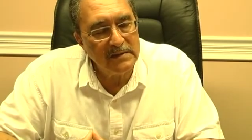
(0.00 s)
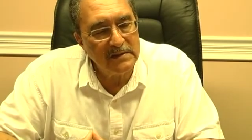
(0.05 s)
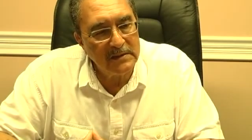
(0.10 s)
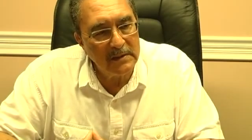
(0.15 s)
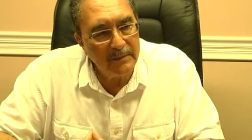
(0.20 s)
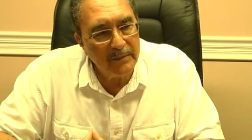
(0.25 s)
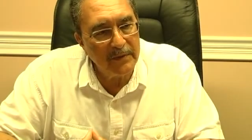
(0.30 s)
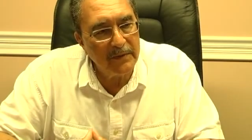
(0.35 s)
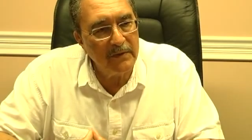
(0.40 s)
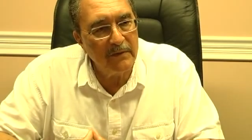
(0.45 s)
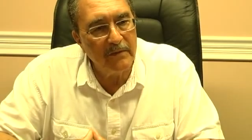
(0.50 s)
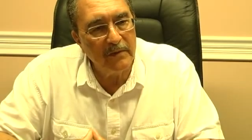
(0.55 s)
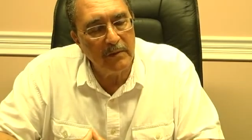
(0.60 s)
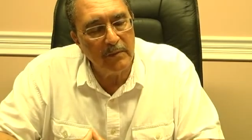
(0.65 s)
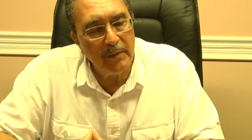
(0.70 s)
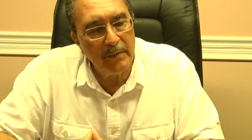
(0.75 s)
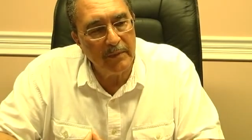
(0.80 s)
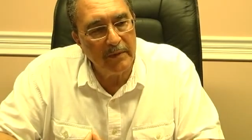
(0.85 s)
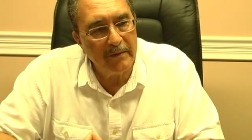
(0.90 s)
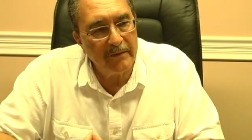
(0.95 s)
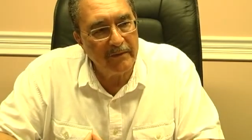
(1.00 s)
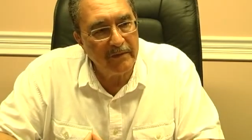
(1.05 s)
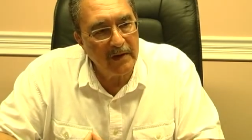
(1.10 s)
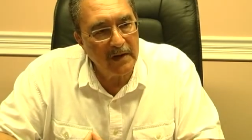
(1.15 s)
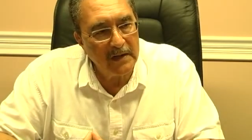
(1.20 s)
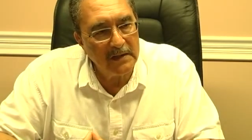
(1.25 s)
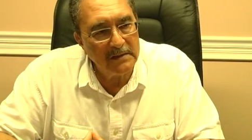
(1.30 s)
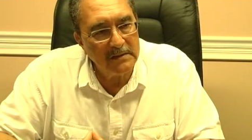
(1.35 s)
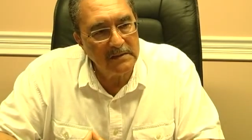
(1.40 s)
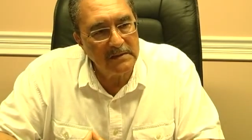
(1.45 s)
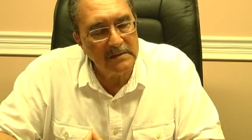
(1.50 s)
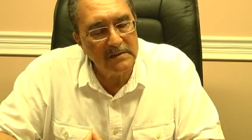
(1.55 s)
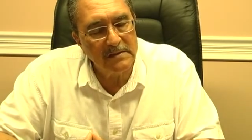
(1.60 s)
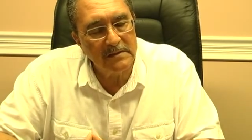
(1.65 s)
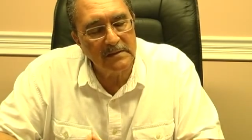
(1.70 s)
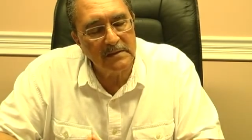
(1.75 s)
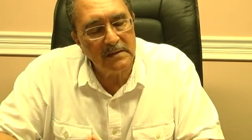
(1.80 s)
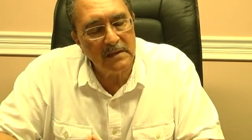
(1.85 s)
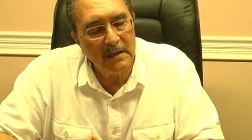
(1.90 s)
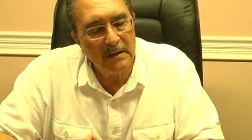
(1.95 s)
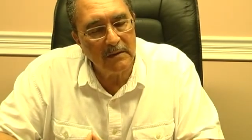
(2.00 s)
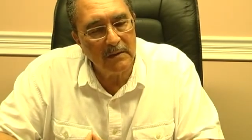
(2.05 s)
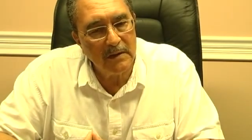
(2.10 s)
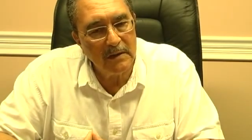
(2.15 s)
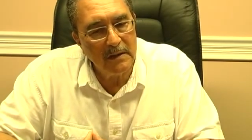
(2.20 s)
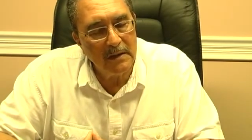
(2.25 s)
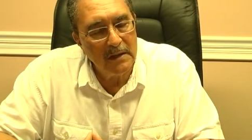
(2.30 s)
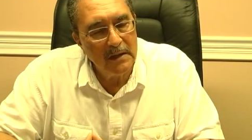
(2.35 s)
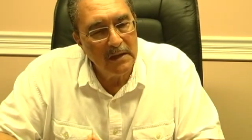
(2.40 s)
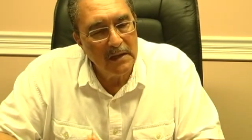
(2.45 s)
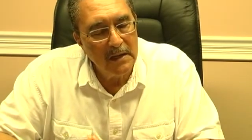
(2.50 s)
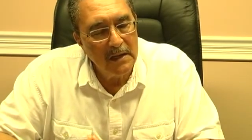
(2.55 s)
sympathy for the people of France, our